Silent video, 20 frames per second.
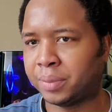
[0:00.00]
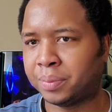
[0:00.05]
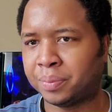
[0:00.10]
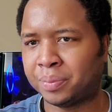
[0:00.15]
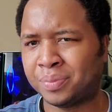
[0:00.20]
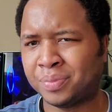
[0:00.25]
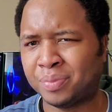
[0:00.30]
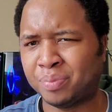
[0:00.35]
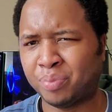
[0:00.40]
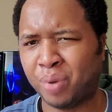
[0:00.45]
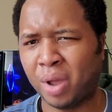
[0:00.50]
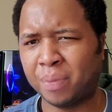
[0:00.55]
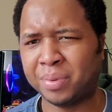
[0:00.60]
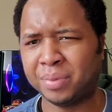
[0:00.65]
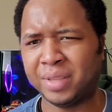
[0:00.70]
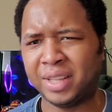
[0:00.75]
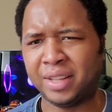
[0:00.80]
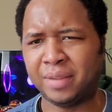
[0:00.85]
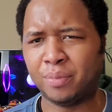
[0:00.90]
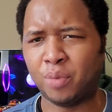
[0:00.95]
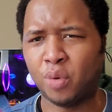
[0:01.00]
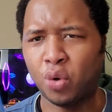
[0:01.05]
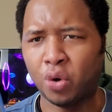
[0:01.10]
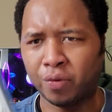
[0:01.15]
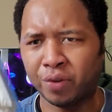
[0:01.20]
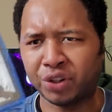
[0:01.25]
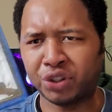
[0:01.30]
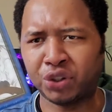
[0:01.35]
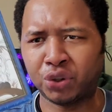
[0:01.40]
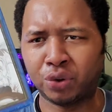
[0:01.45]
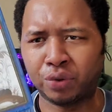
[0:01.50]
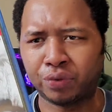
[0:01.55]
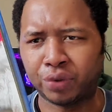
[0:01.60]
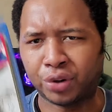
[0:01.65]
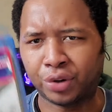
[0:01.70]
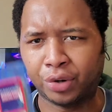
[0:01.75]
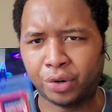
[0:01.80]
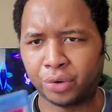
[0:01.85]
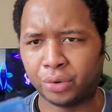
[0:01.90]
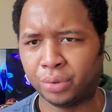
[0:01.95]
It's probably more of a show
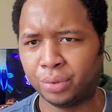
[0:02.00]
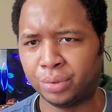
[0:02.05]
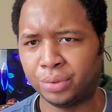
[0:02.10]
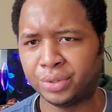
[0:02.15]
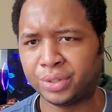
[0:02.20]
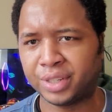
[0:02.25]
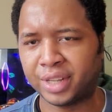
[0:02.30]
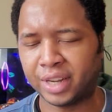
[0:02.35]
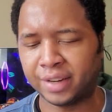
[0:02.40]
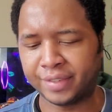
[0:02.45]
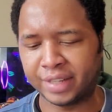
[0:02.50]
for girls.